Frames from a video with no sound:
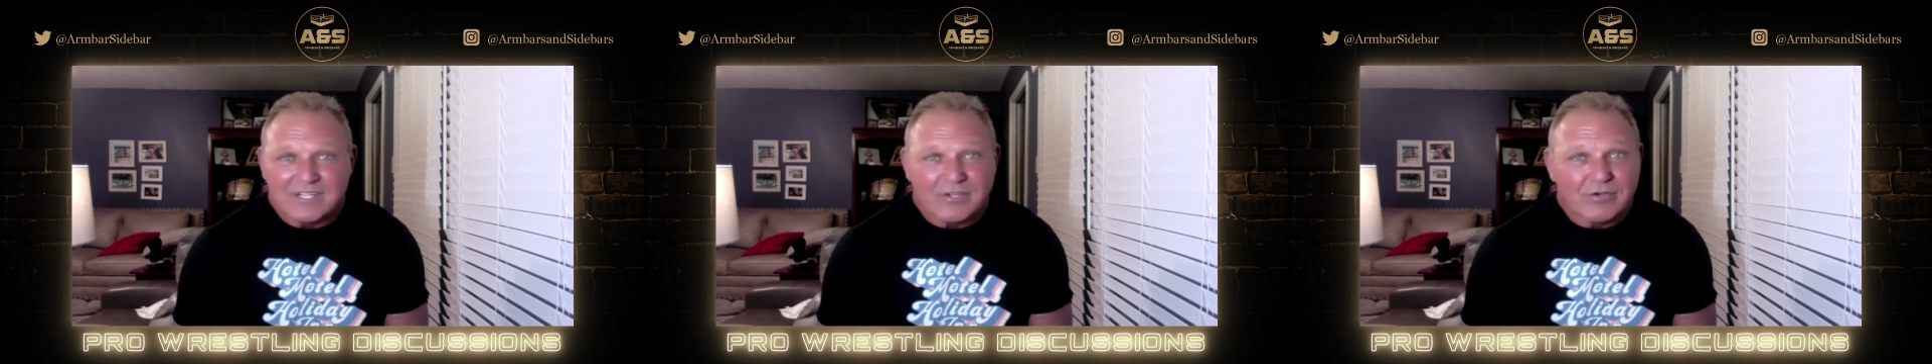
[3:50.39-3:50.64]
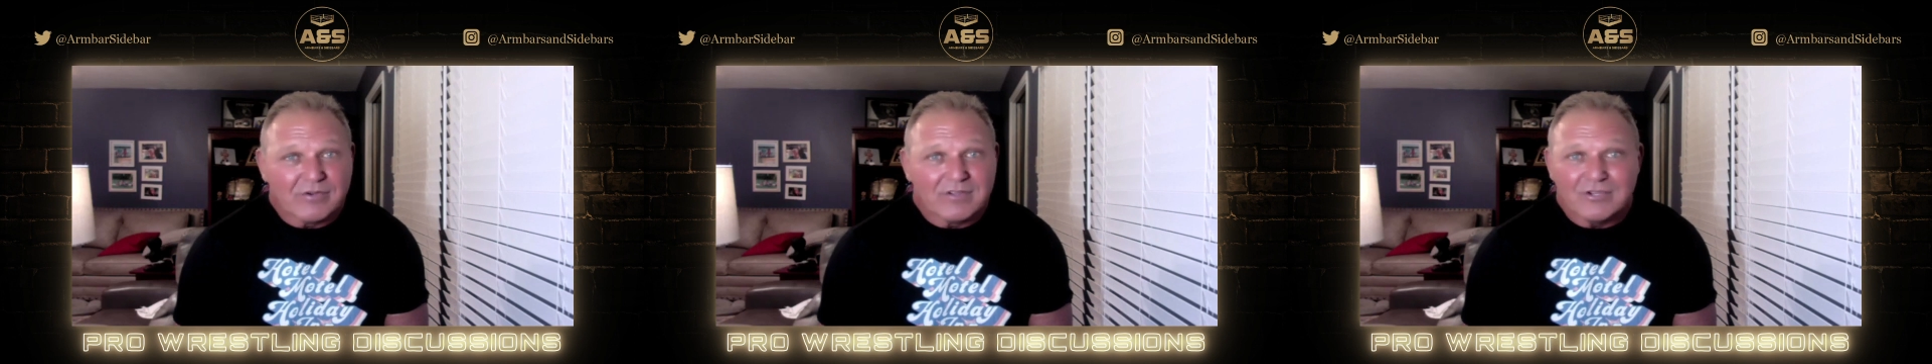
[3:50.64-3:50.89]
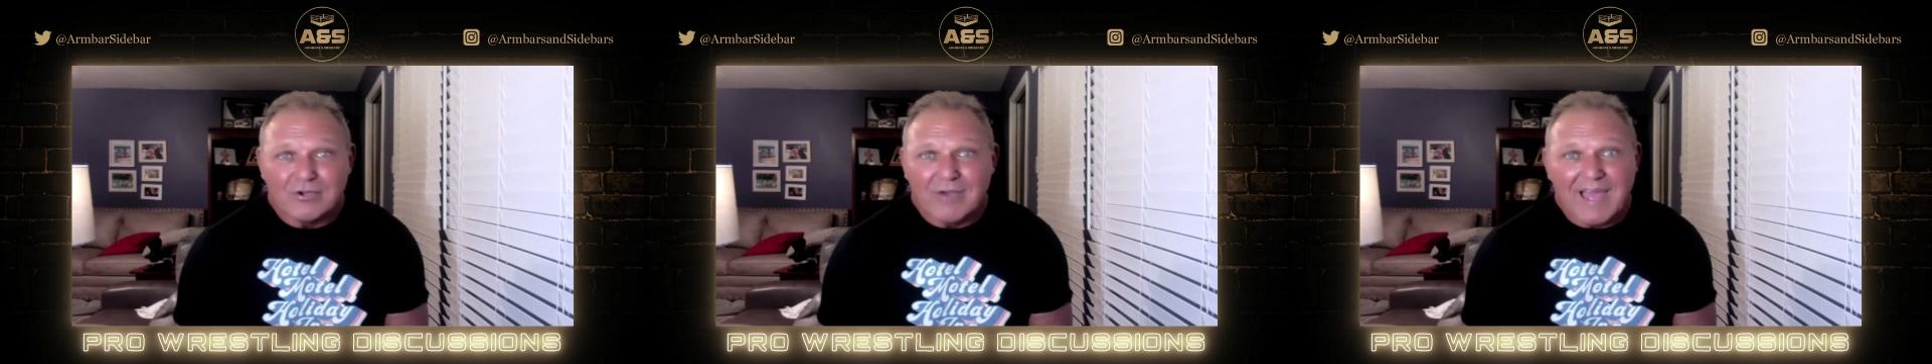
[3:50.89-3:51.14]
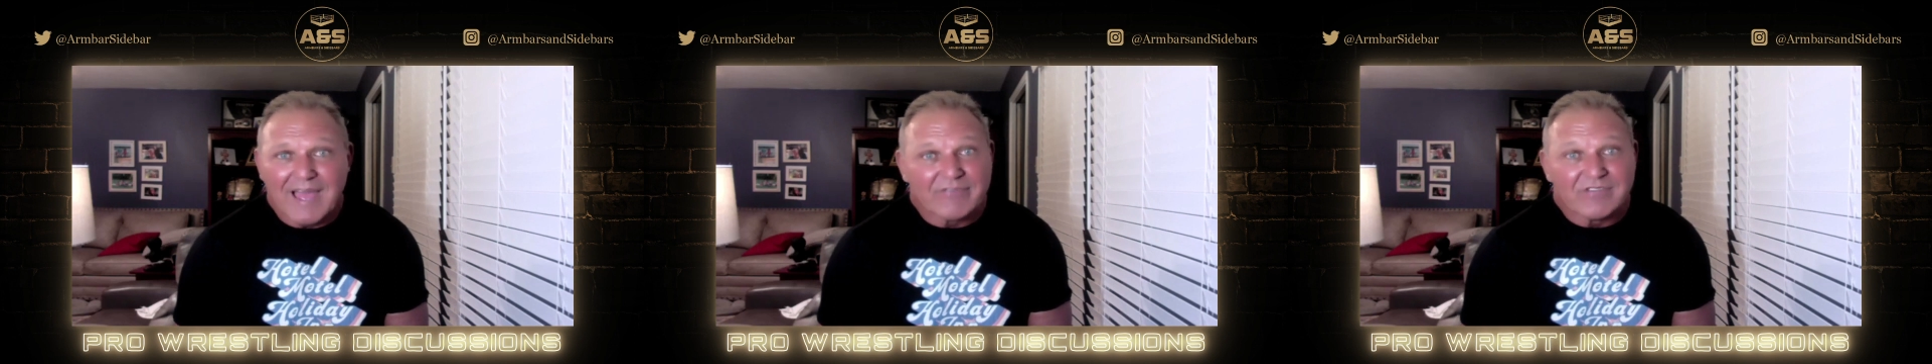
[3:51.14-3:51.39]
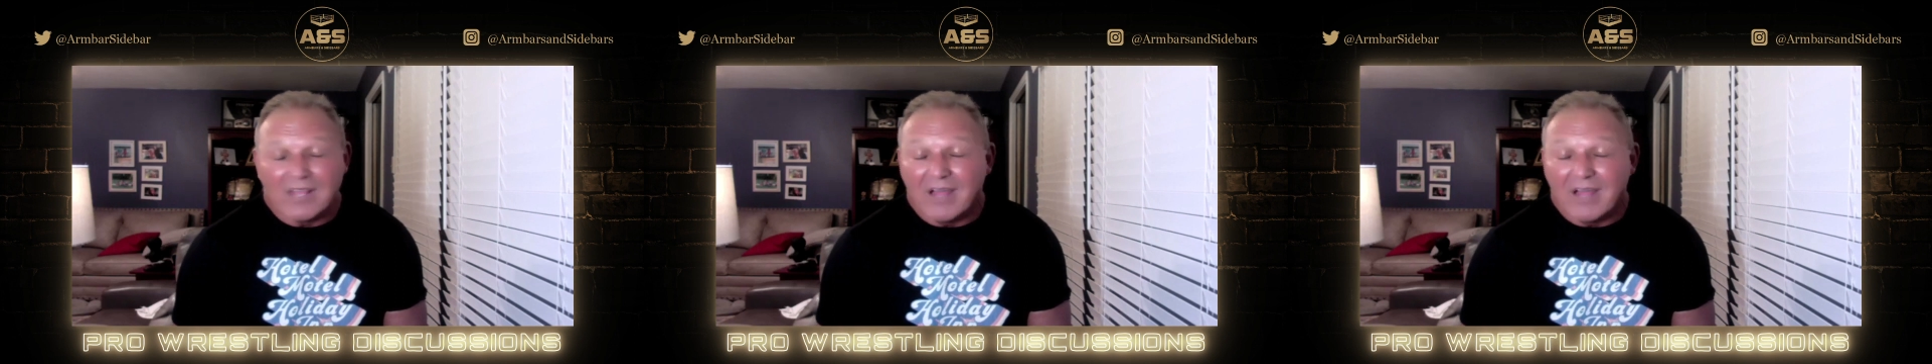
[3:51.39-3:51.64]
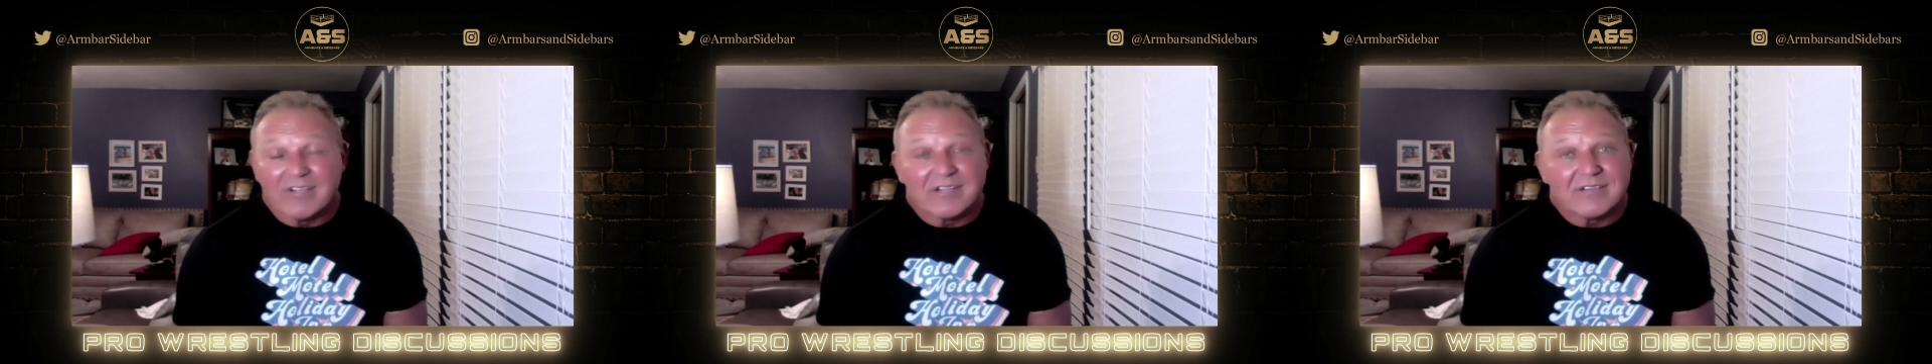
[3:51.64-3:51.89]
you have to
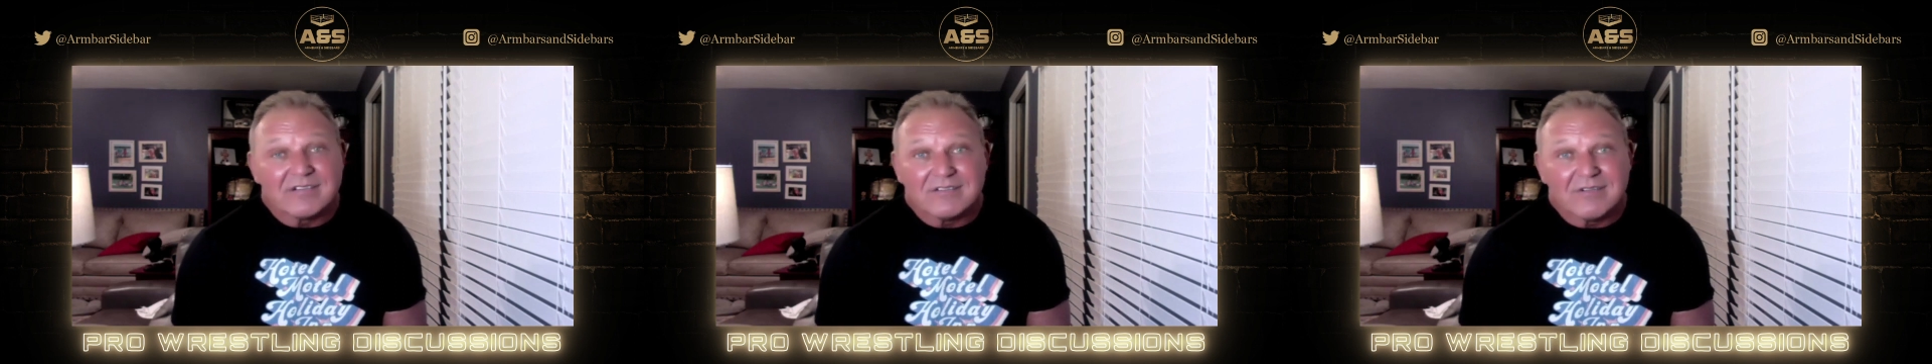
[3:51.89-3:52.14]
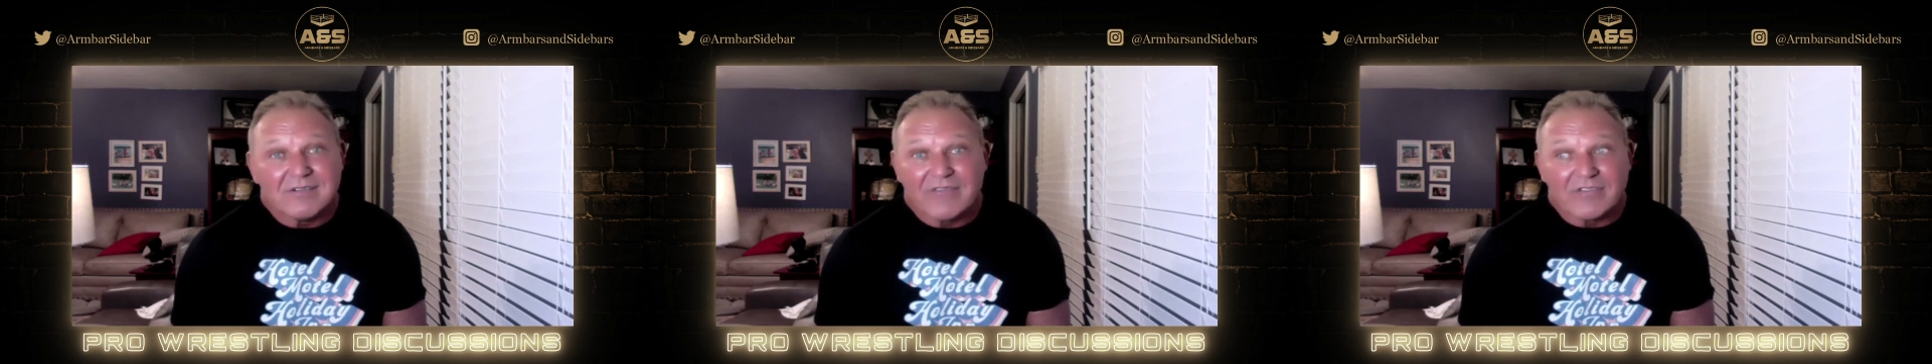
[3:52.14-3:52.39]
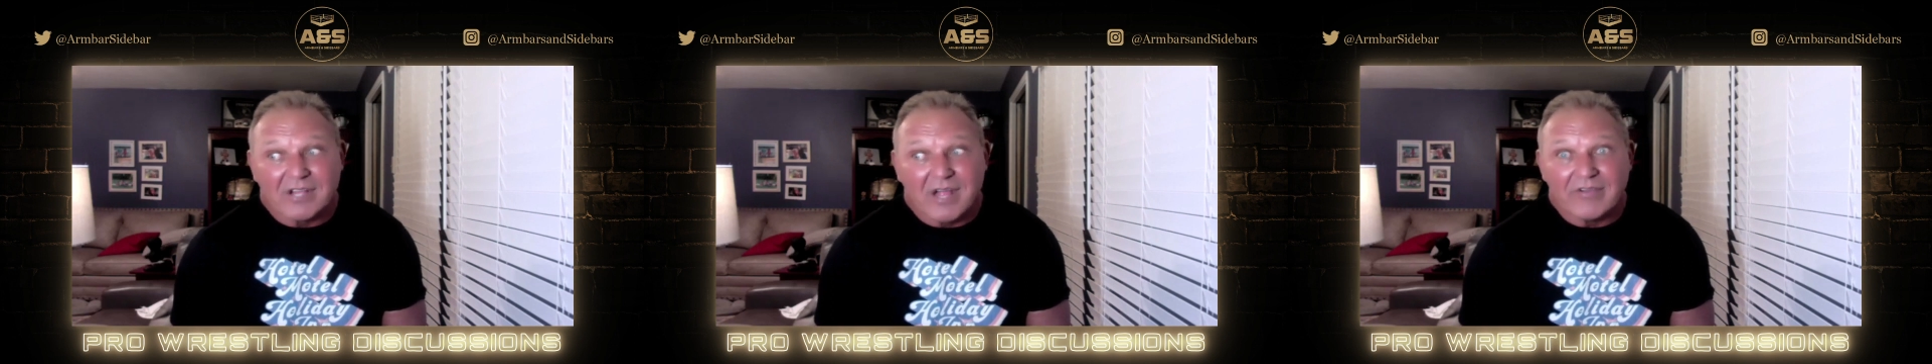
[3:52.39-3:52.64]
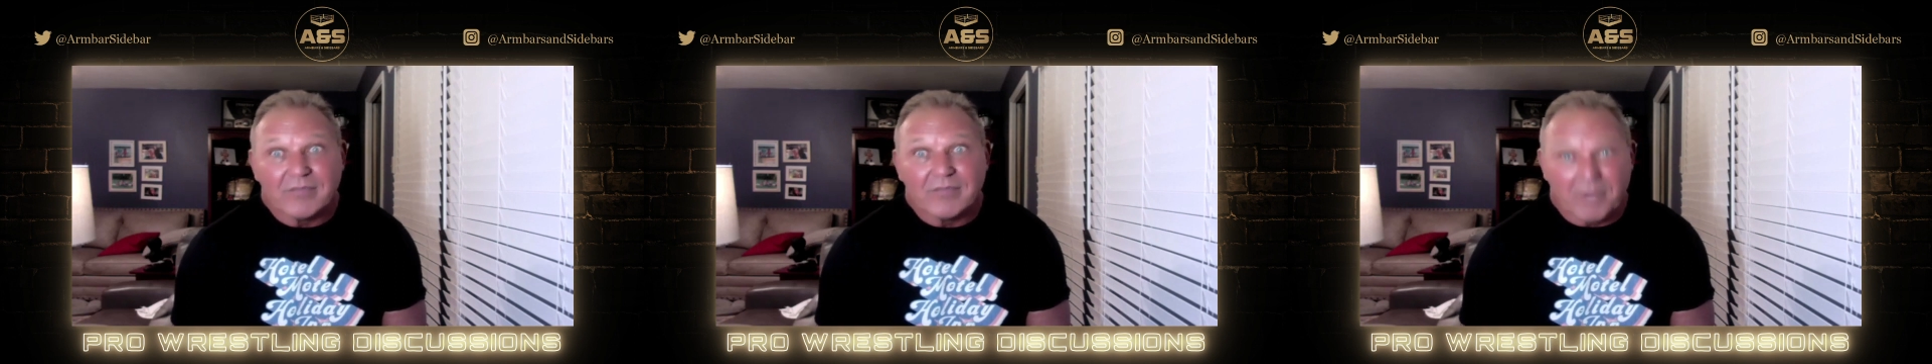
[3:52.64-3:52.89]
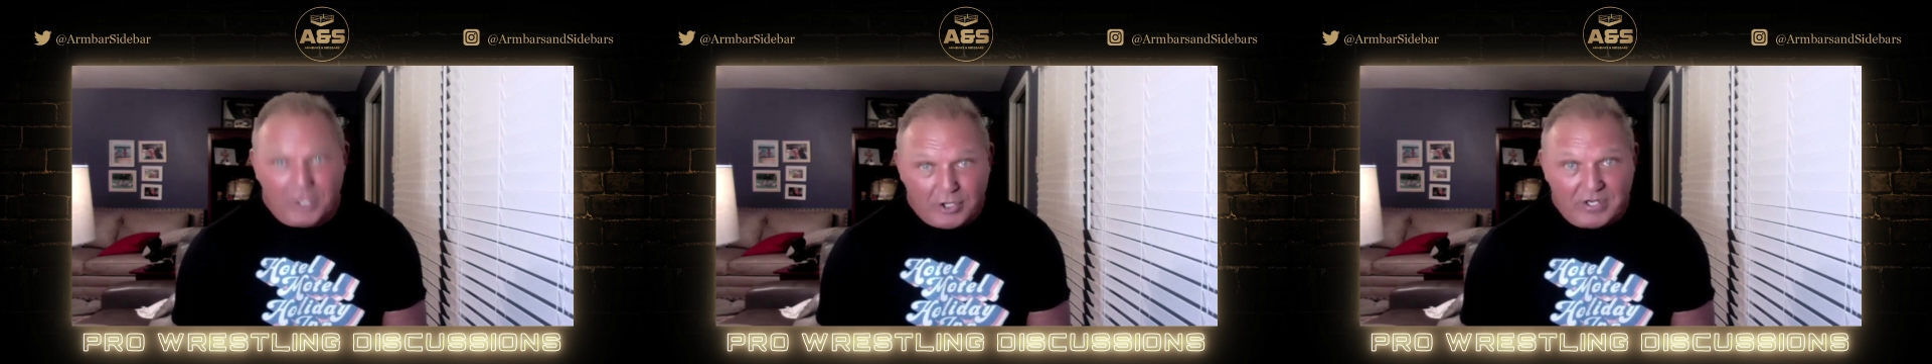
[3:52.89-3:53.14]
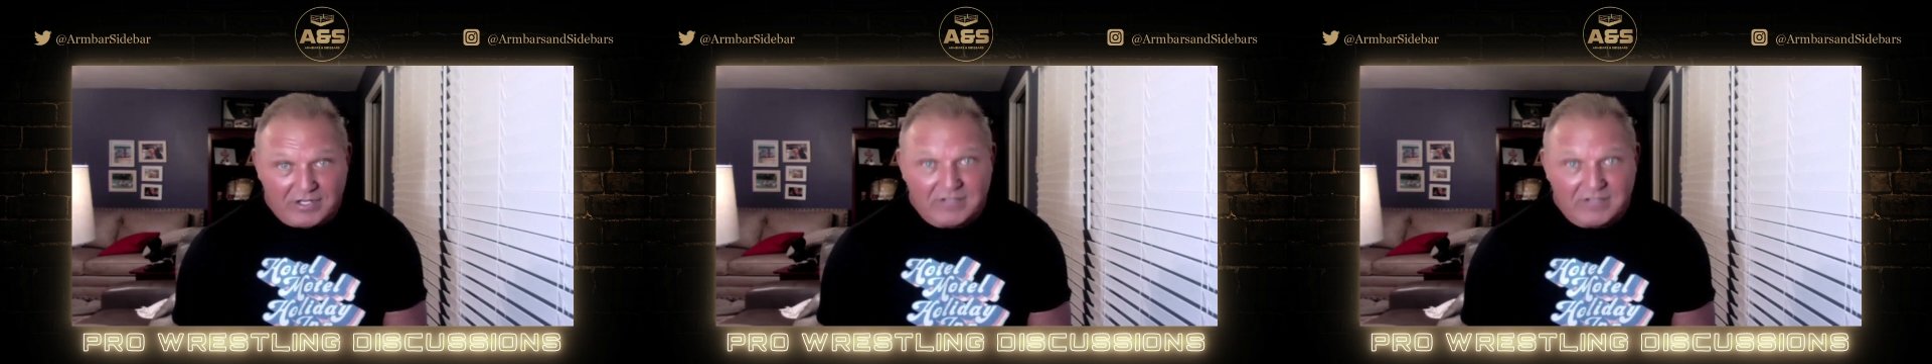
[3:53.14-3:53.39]
love it. You have to love it,
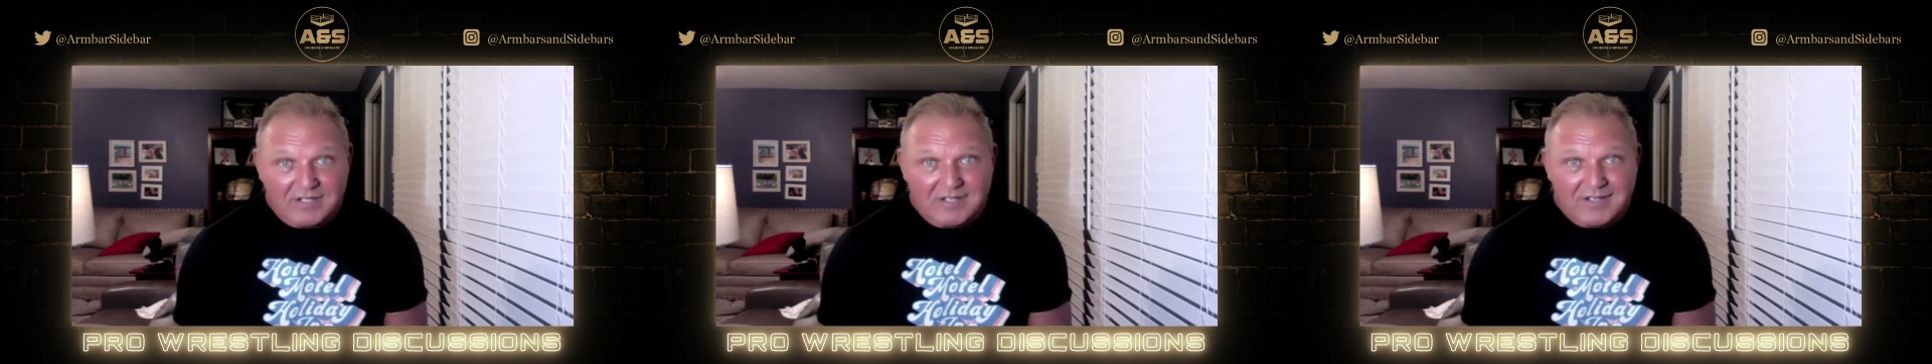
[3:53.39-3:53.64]
period.